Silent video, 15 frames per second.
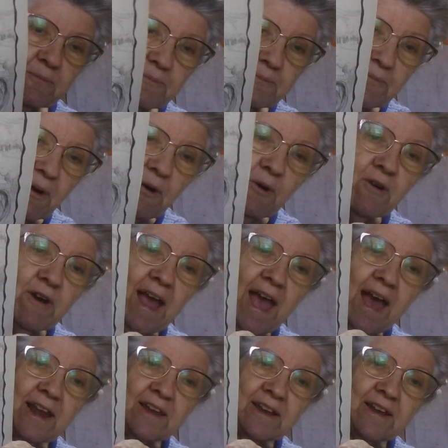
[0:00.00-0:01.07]
Poor
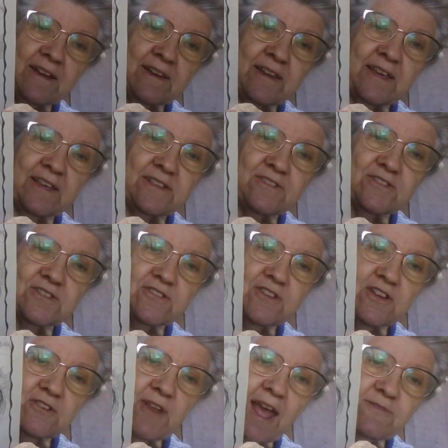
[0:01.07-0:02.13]
Alan, he just
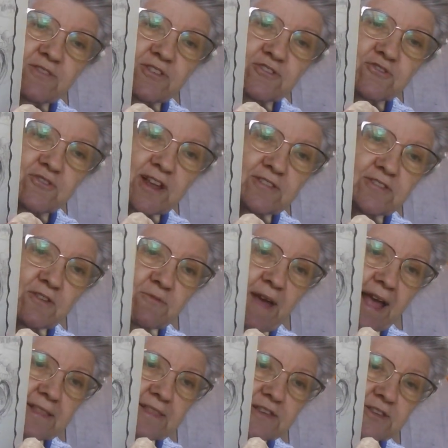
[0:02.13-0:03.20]
still have the strength to
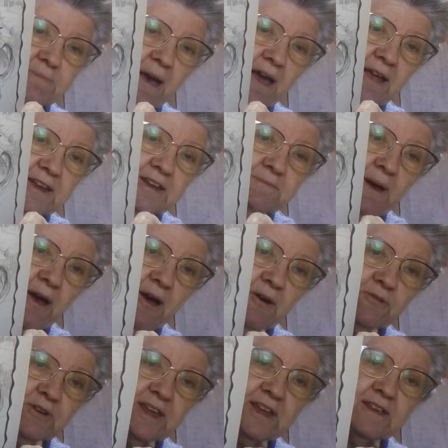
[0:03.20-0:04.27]
ride the spotted
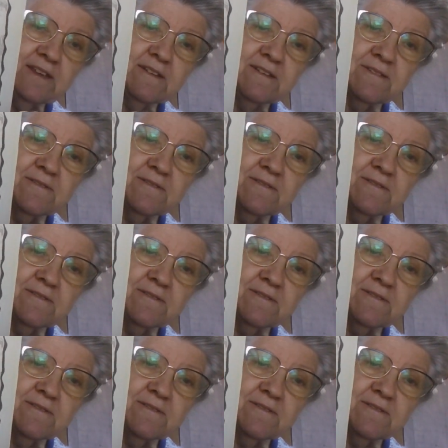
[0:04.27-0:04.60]
pony.